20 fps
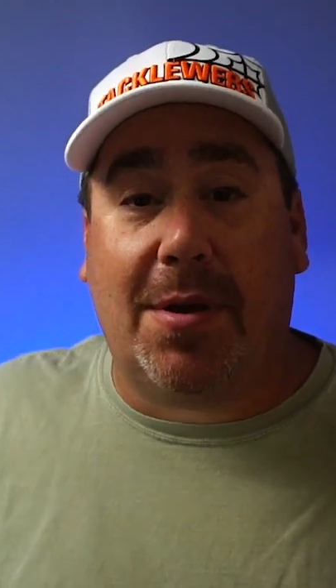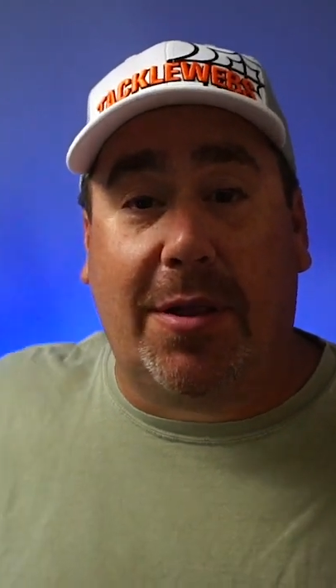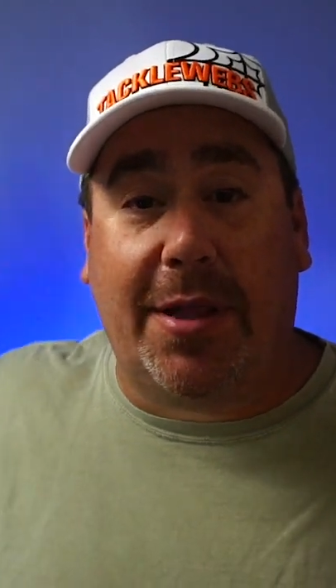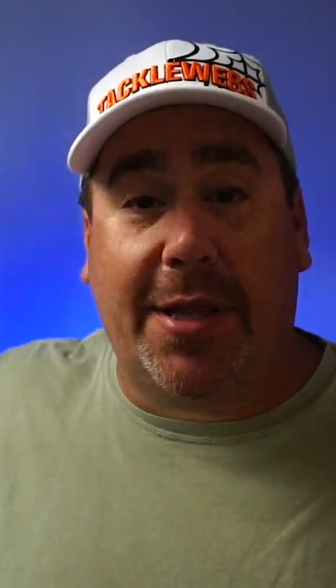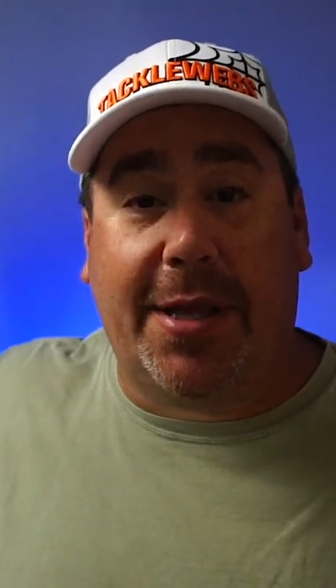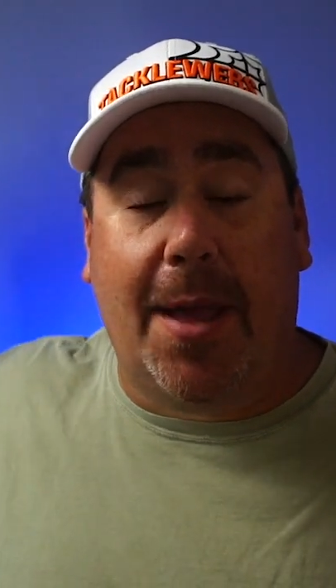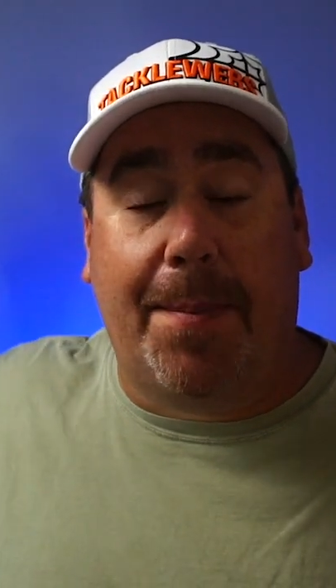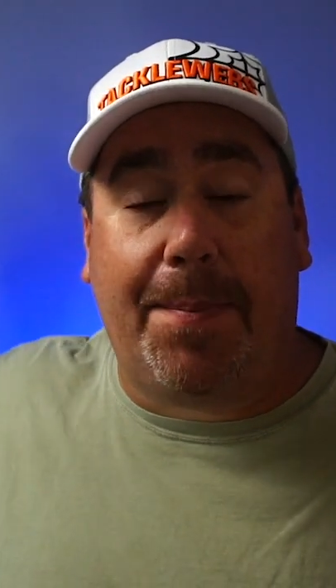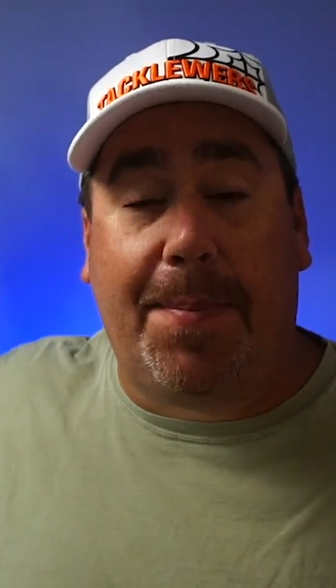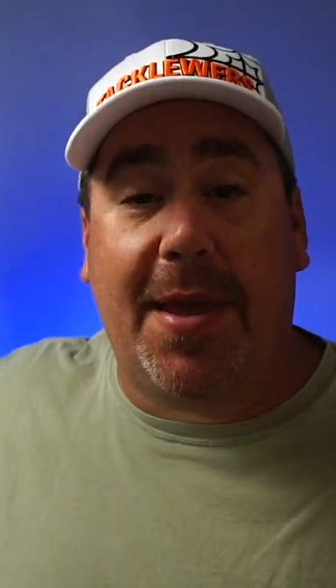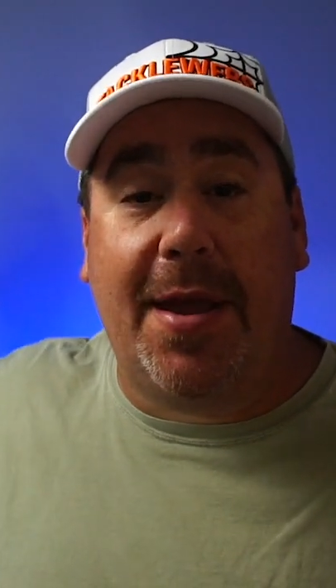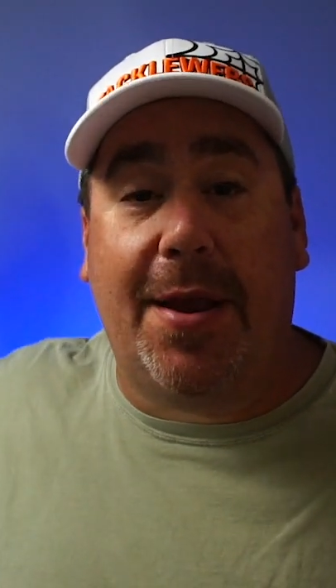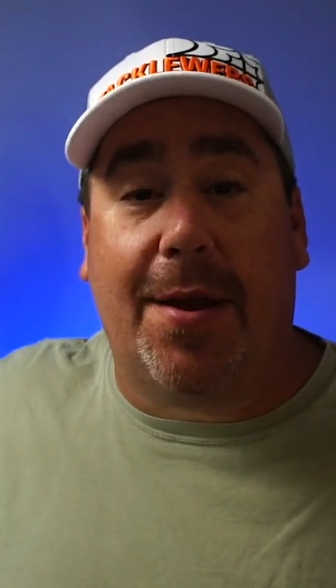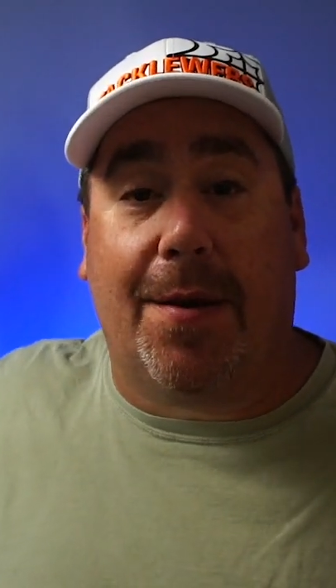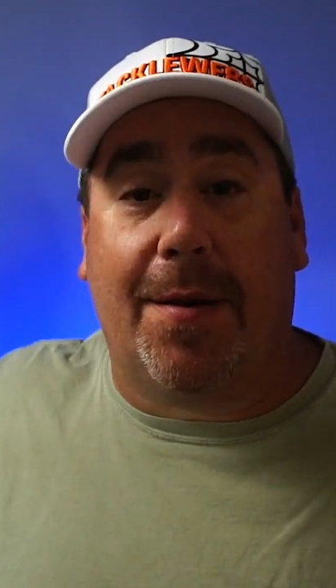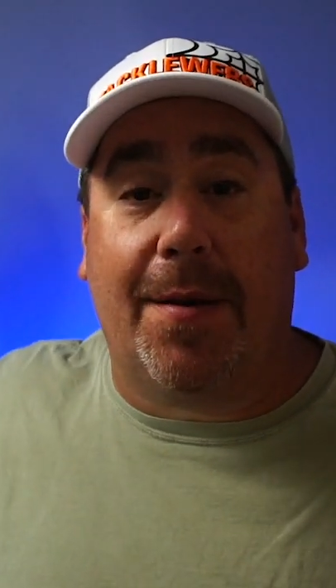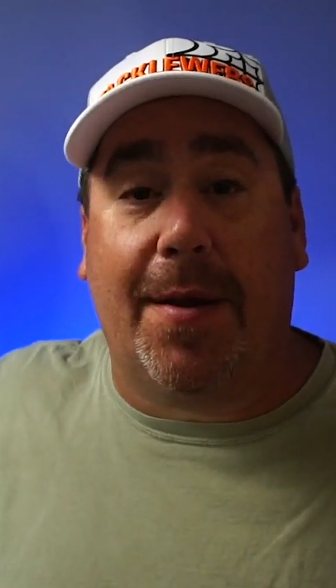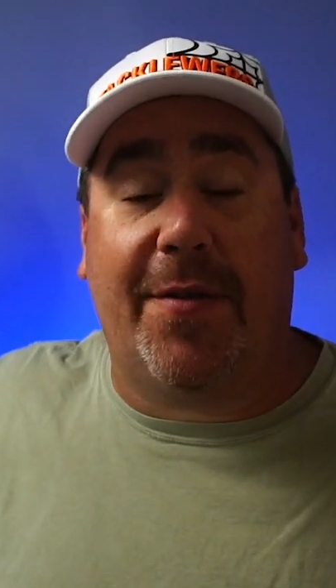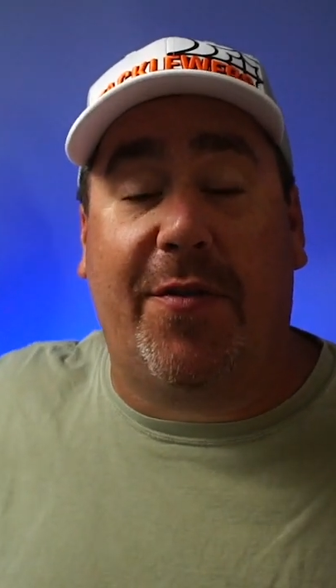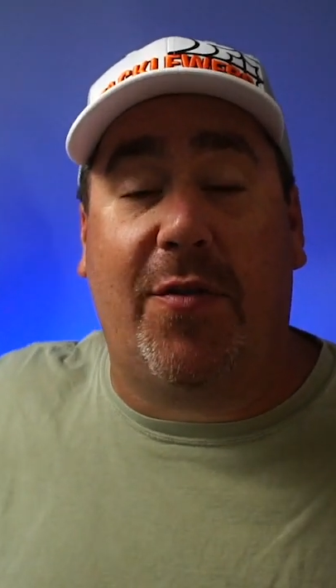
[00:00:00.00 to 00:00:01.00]
click up
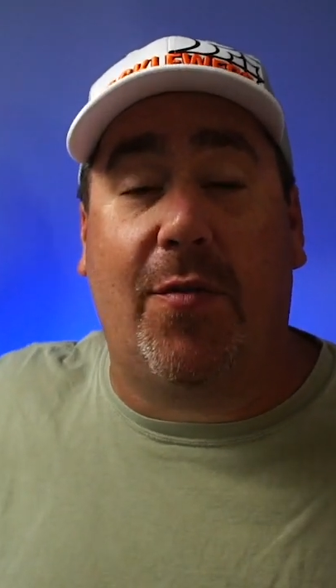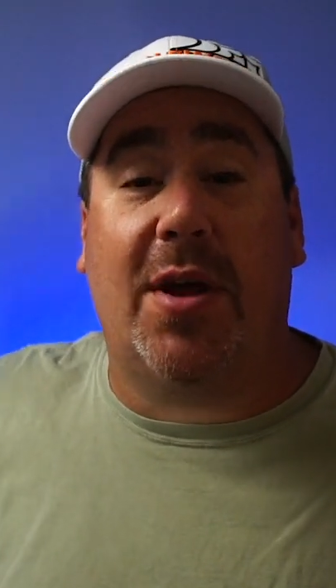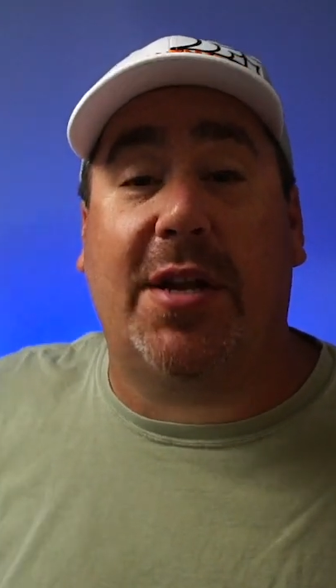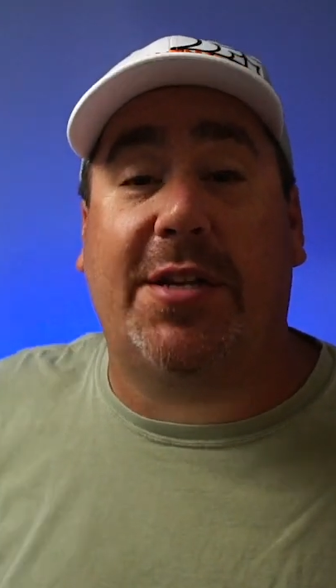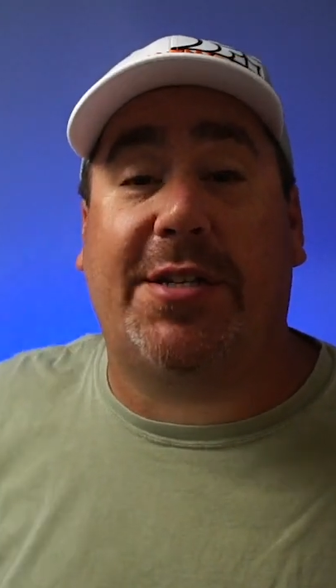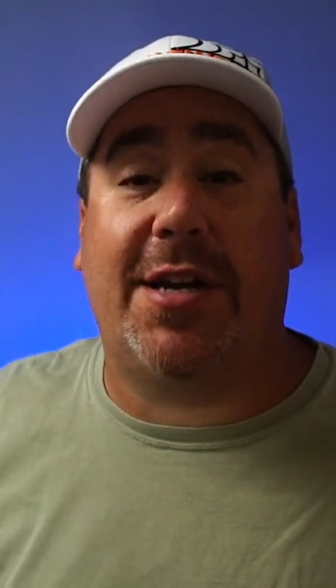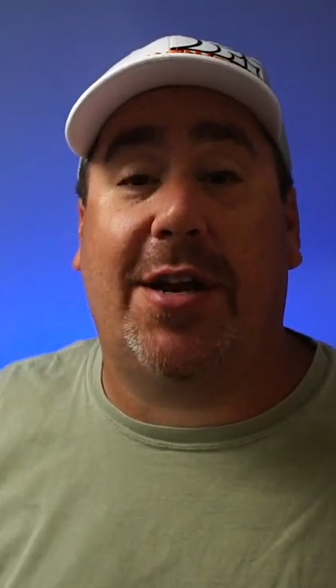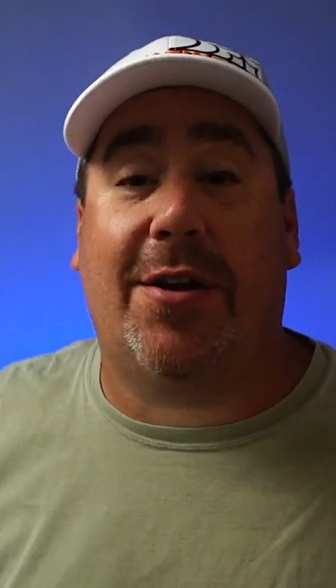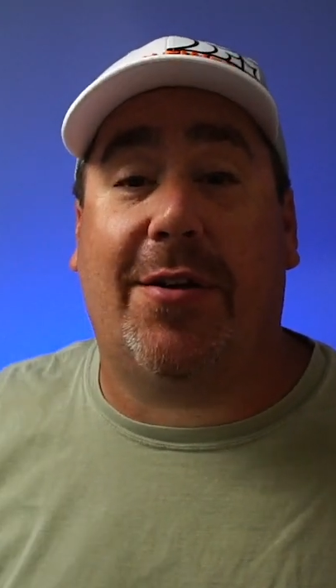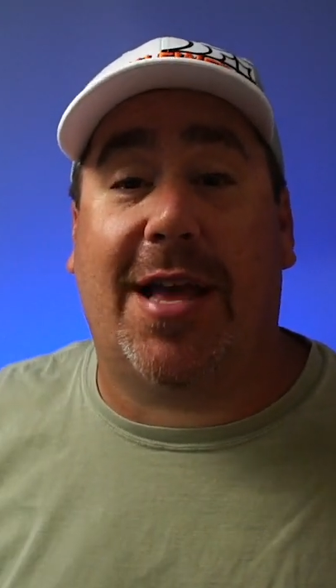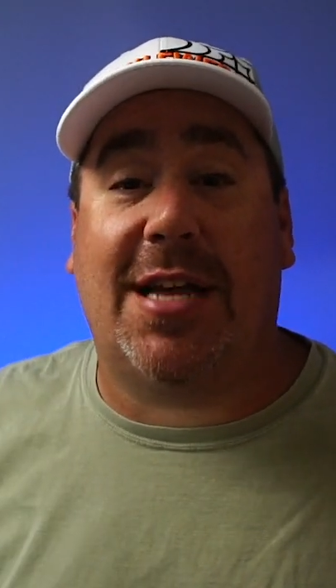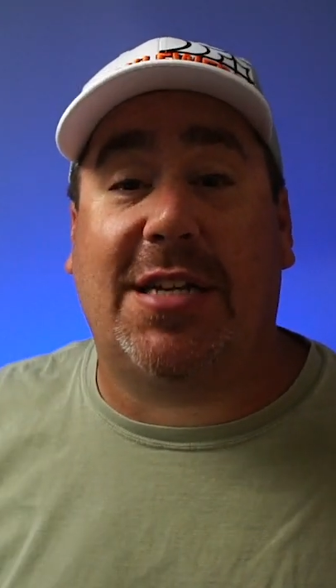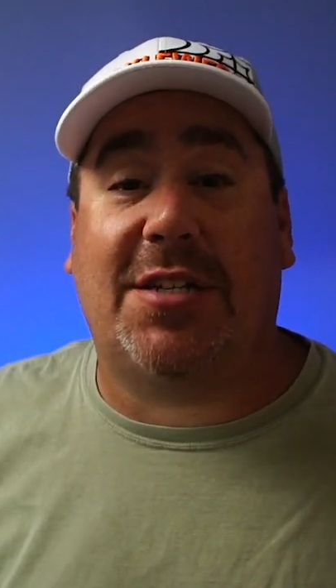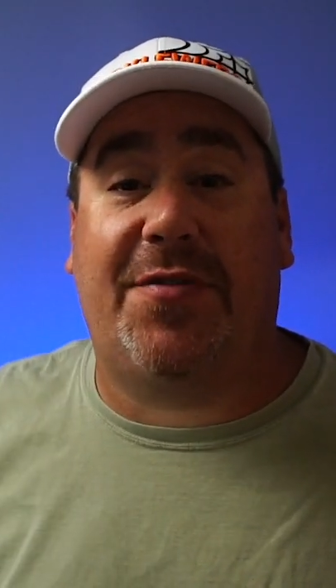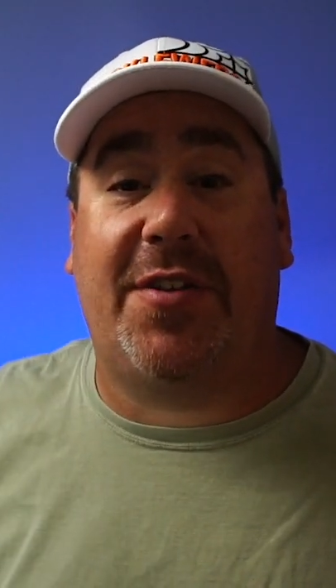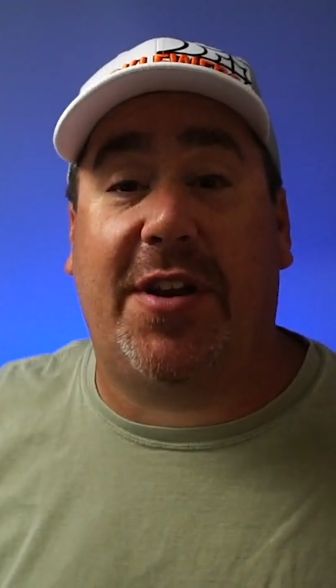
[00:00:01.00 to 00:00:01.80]
here. If you want to see our last